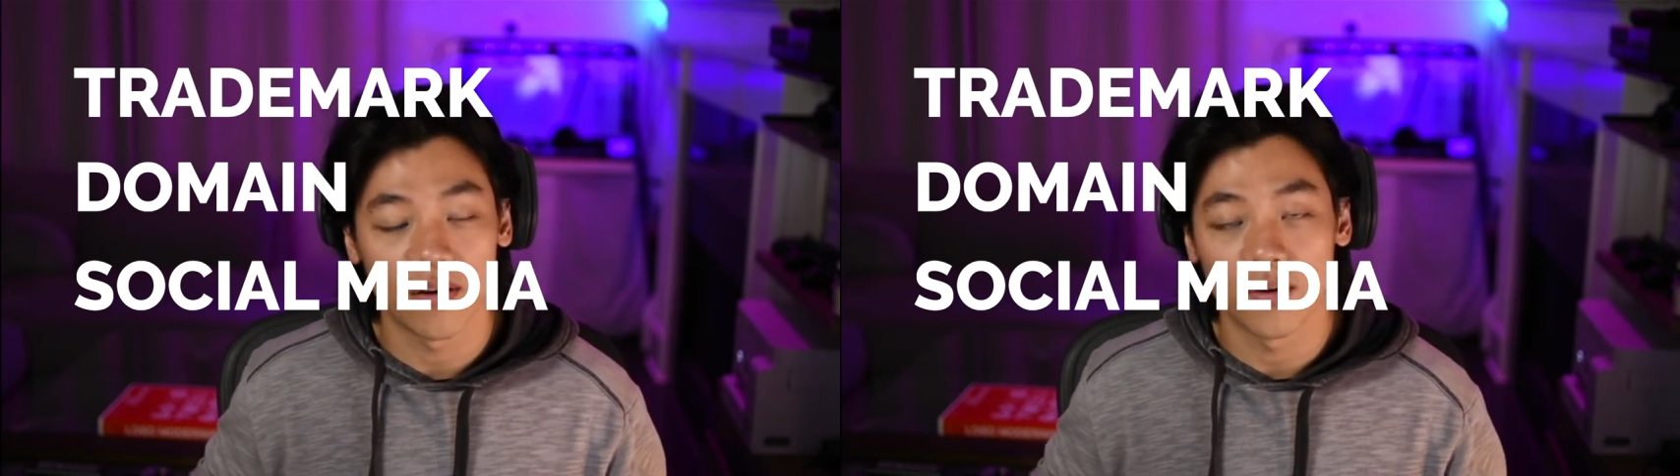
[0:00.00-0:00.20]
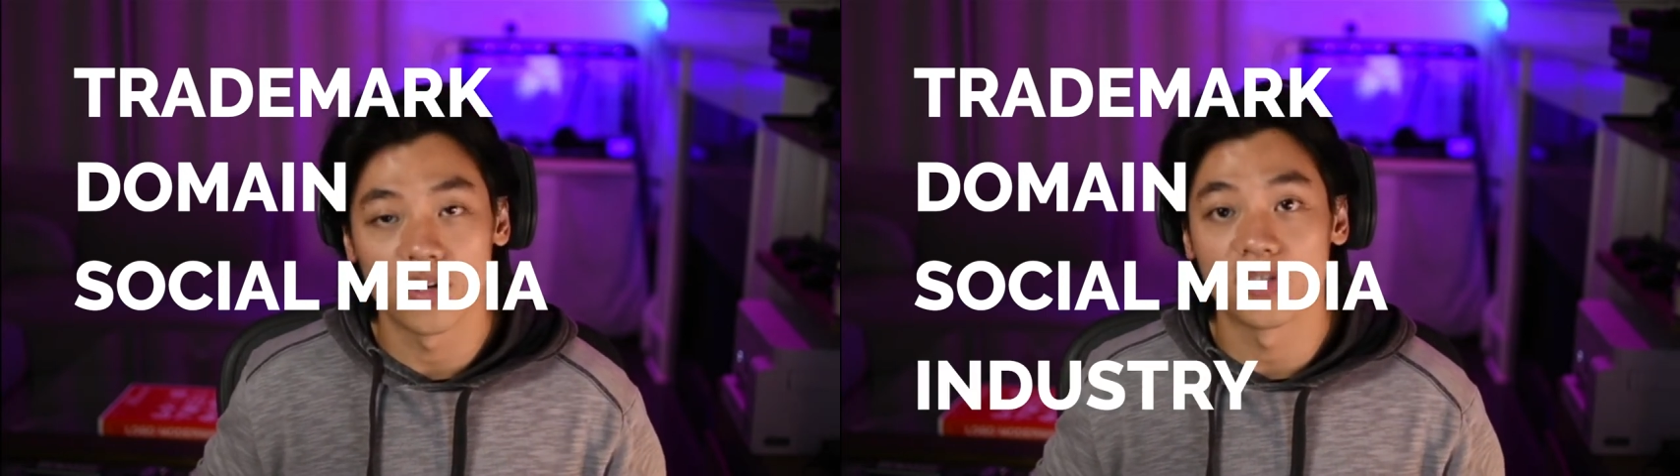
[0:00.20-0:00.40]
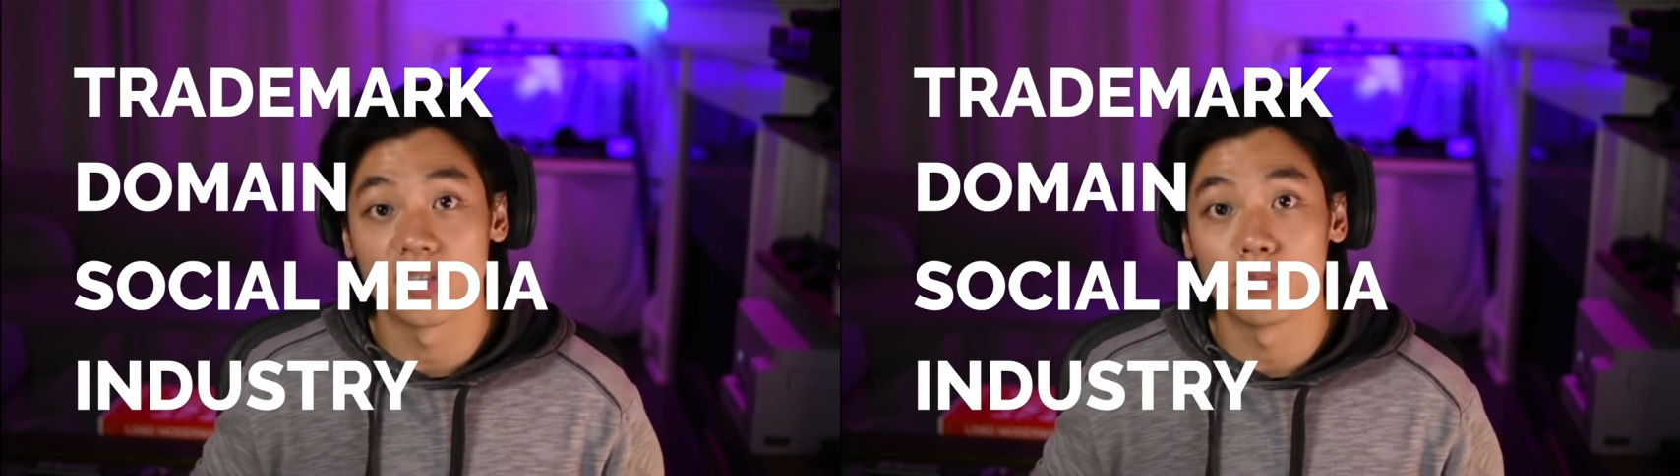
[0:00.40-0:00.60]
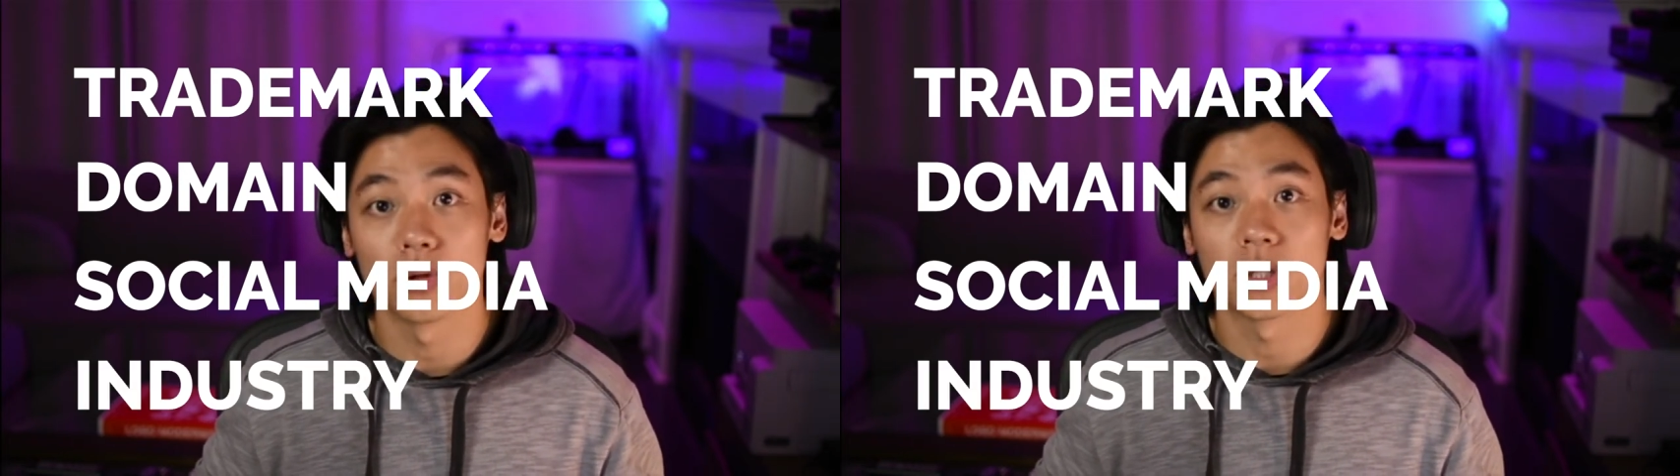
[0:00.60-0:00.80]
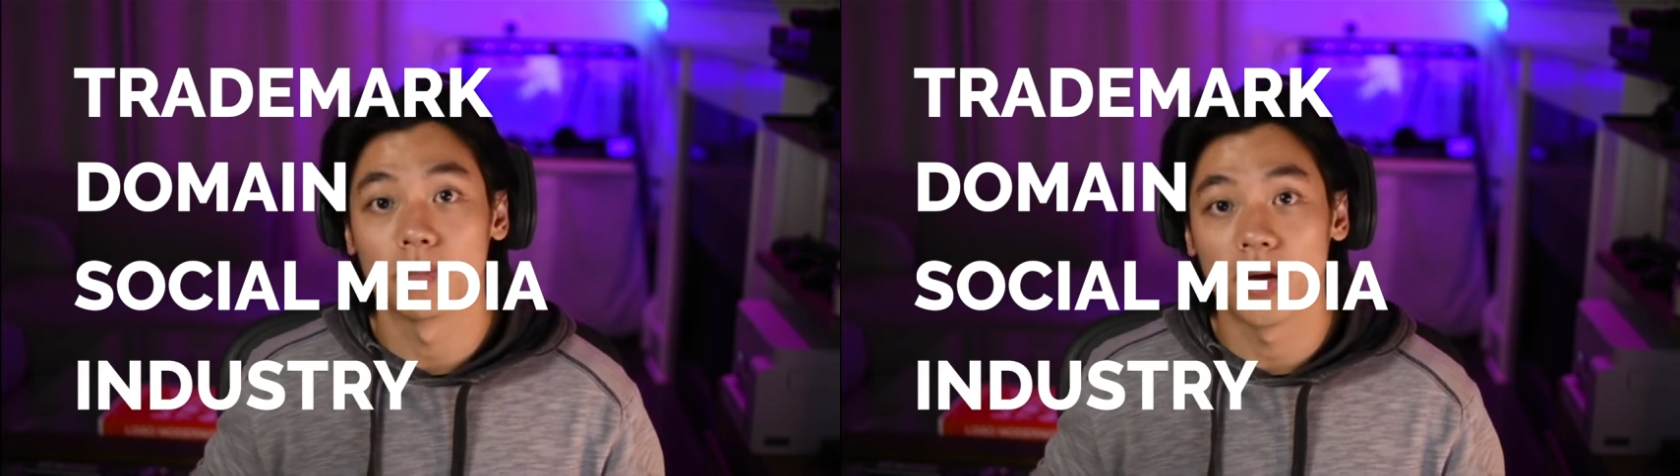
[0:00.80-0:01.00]
very similar
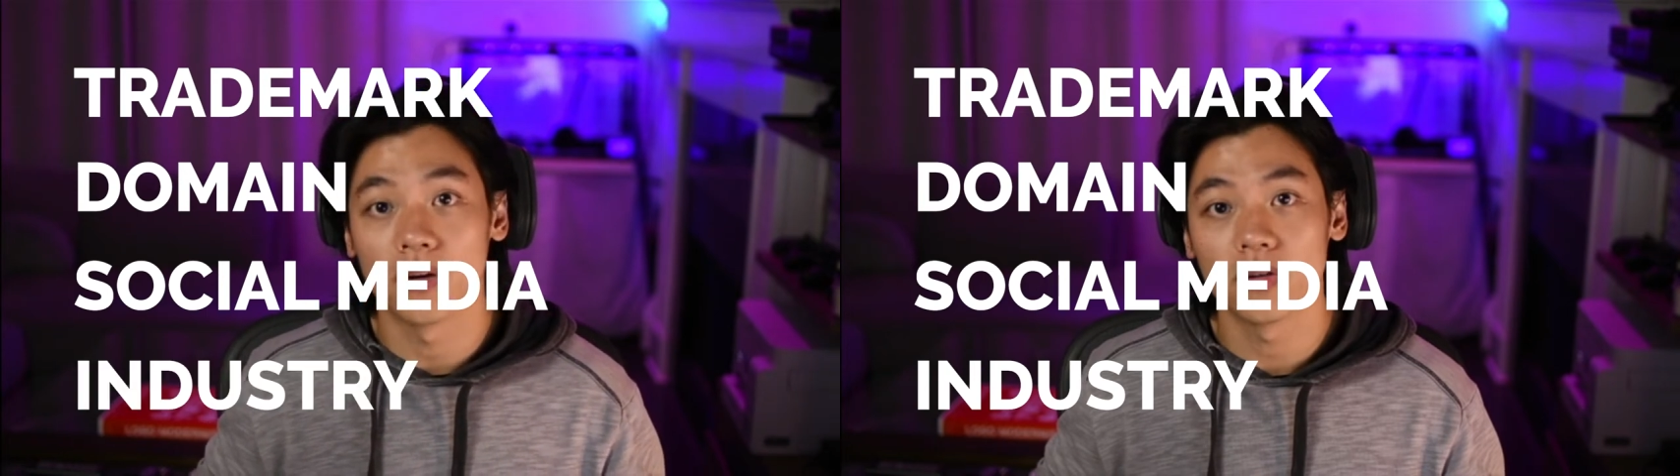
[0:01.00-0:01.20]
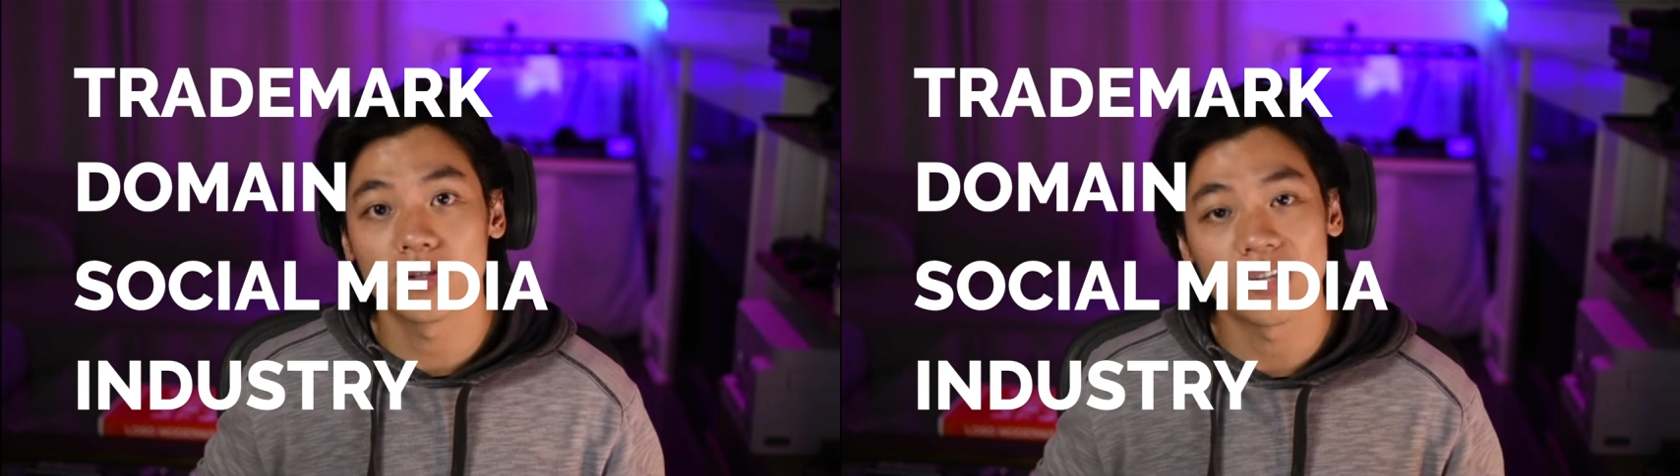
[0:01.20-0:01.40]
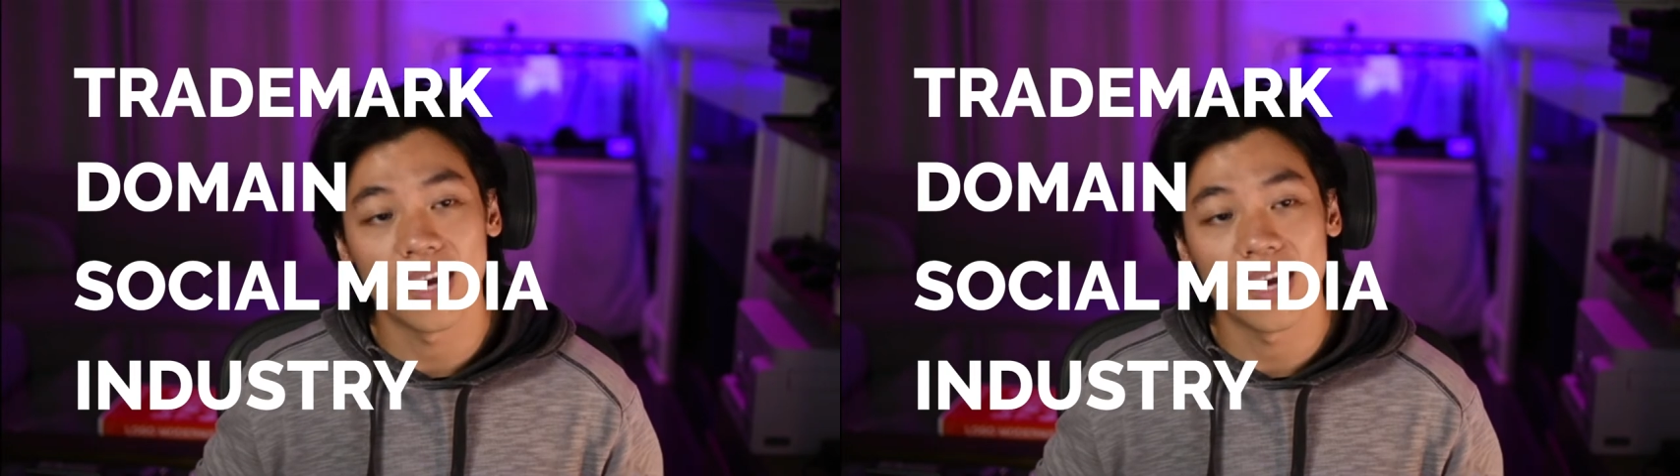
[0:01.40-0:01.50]
competitors,